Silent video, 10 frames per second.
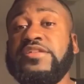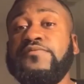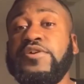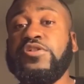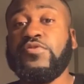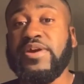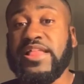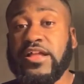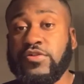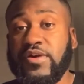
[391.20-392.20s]
Reid tree,
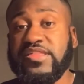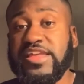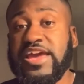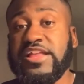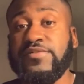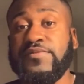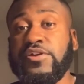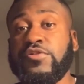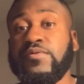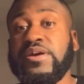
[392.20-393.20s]
and I trust the Andy
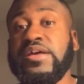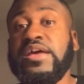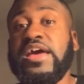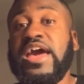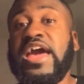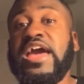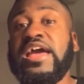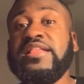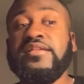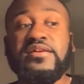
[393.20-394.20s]
Reid tree.
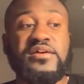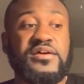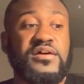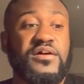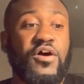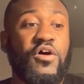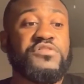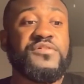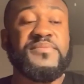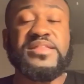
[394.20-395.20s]
And
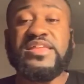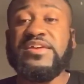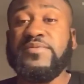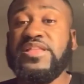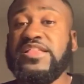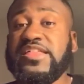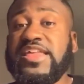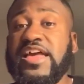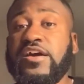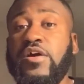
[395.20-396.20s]
ultimately, we need this
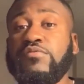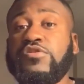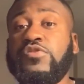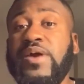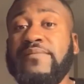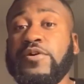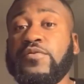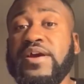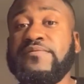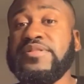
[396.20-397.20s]
head coach to have a
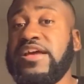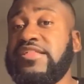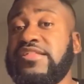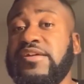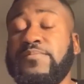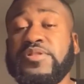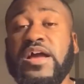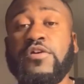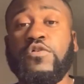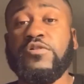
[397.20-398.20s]
great relationship with our
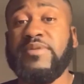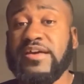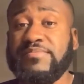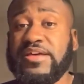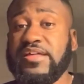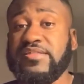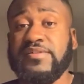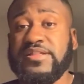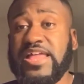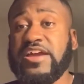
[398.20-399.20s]
quarterback, because
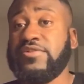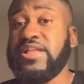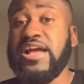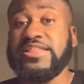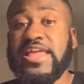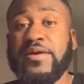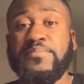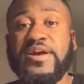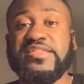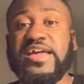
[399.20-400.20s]
like it or not, Dak
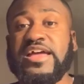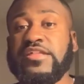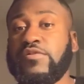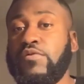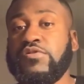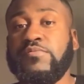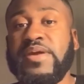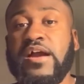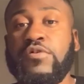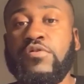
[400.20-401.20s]
Prescott is going to be
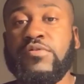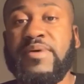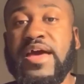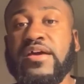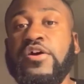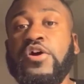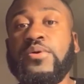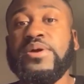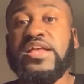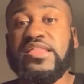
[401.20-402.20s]
our quarterback.
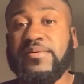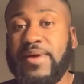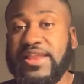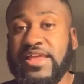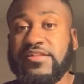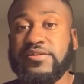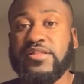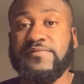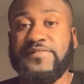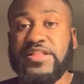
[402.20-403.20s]
We need somebody that's going to
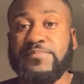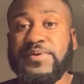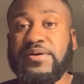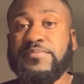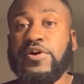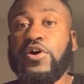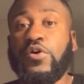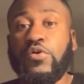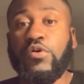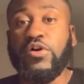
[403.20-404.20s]
develop him
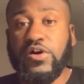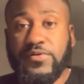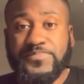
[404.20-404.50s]
or